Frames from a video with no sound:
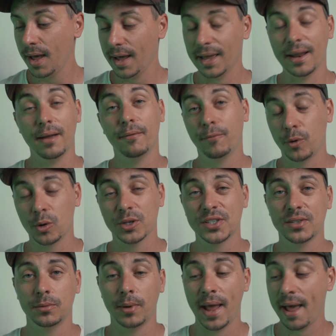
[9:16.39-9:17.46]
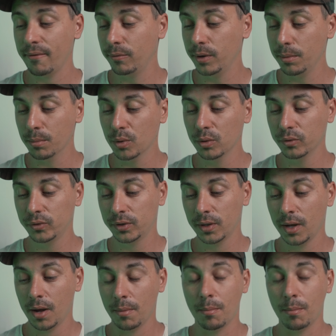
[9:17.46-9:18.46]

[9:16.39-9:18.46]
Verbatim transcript: And I of course have removed